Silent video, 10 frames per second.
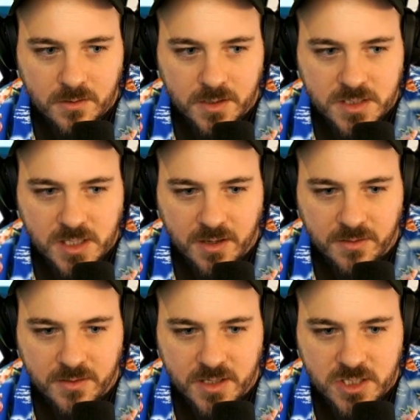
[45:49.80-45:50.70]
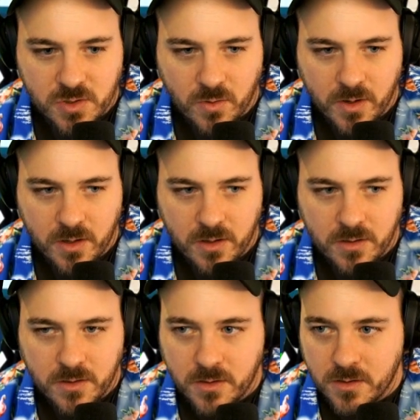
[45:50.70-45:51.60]
Let's get this
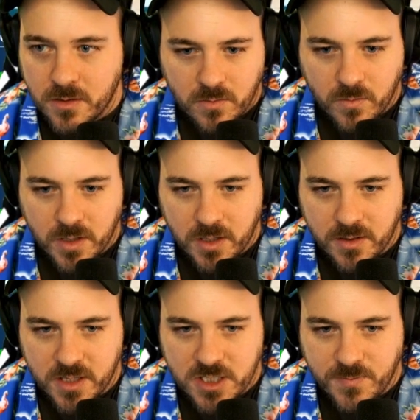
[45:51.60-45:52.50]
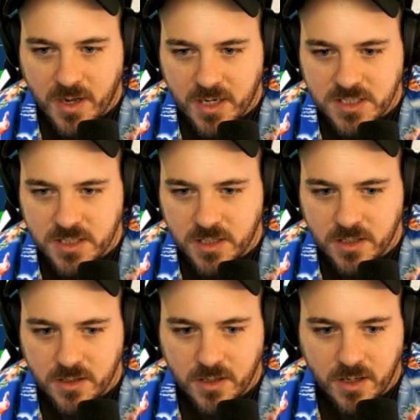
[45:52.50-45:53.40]
oil. We need this
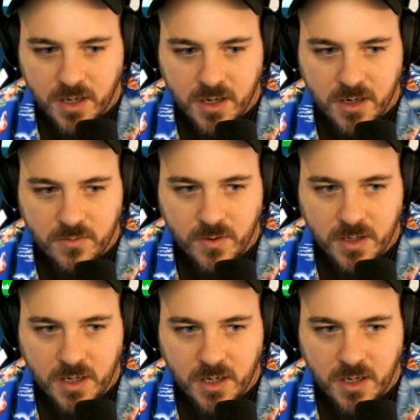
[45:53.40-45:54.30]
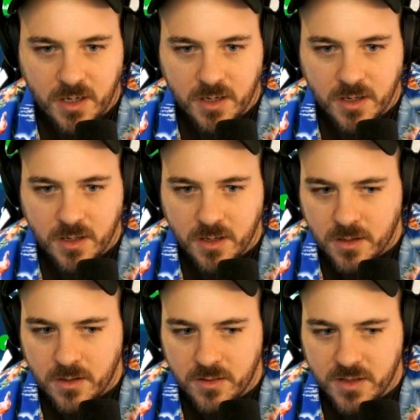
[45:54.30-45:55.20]
pasta, and we need
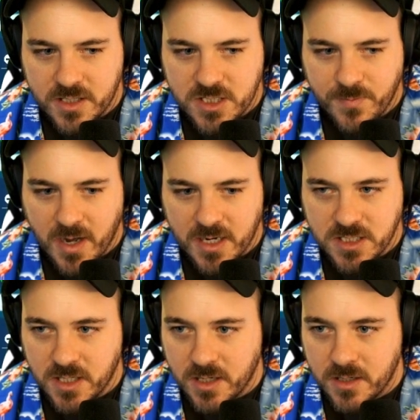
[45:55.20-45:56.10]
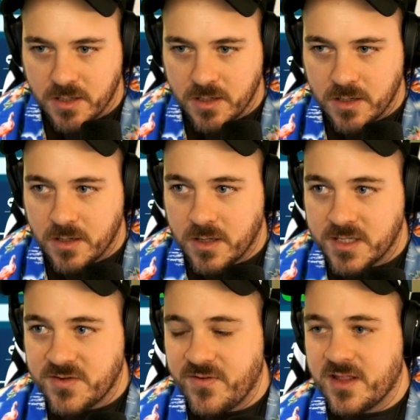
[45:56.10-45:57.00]
this pasta.
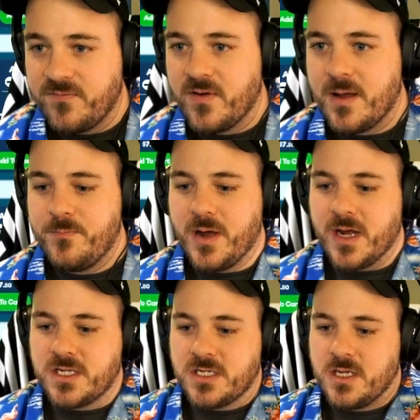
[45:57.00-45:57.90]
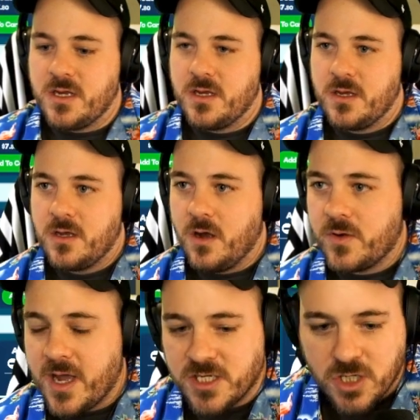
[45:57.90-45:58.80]
That's fifty-five bucks.
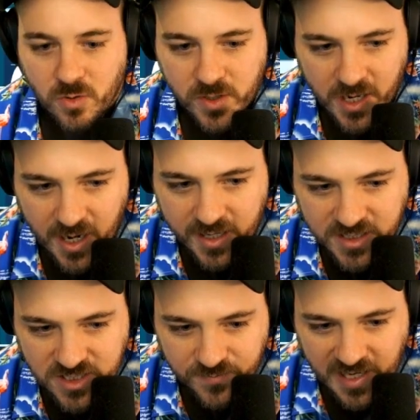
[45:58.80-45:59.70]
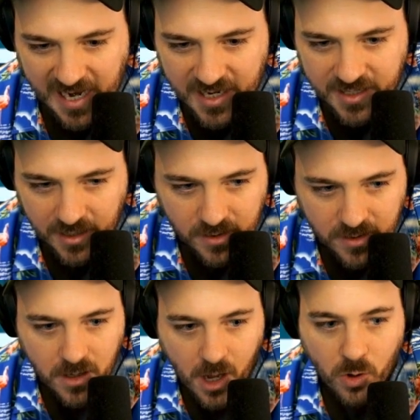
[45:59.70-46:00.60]
Okay, so can I get some candy?
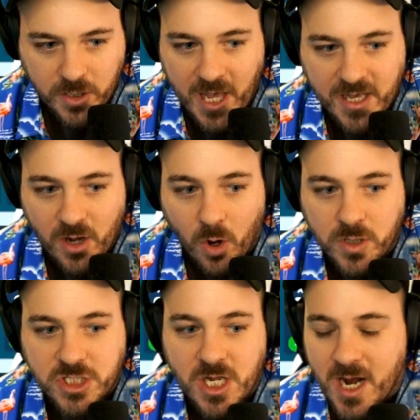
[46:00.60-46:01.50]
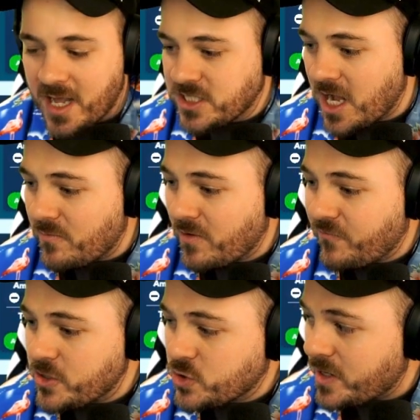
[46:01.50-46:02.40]
Oh, cake. Oh, it's not. It's not
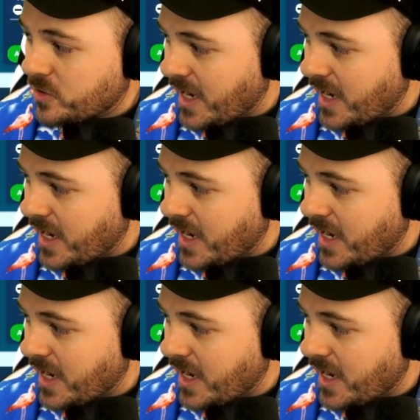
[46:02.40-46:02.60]
refrigerator